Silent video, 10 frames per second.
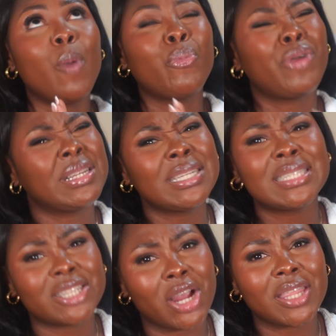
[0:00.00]
pretty
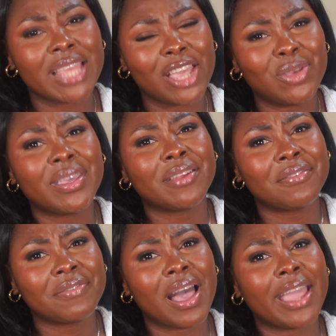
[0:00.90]
certain that you can
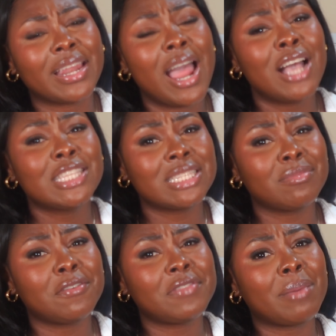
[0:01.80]
find
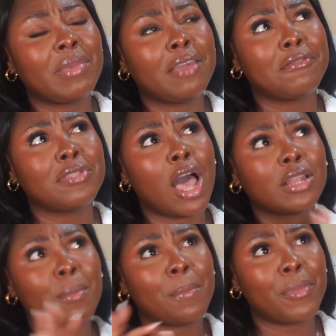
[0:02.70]
some of them if
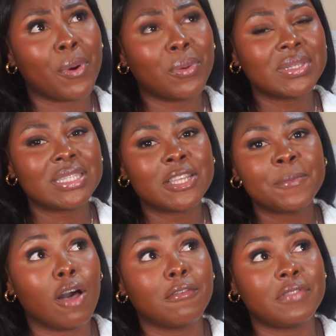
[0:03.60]
not most
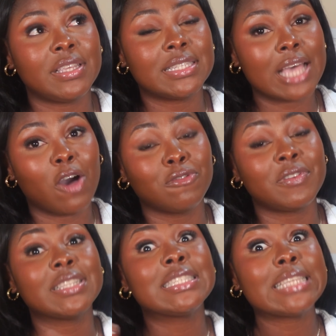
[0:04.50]
of these
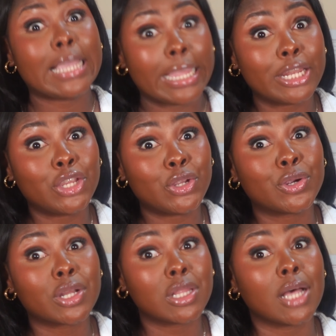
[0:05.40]
outfits in
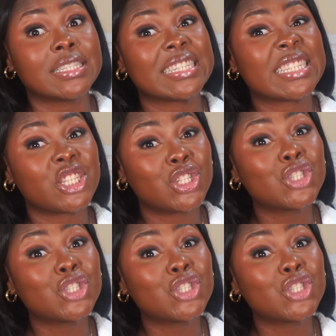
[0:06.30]
your closet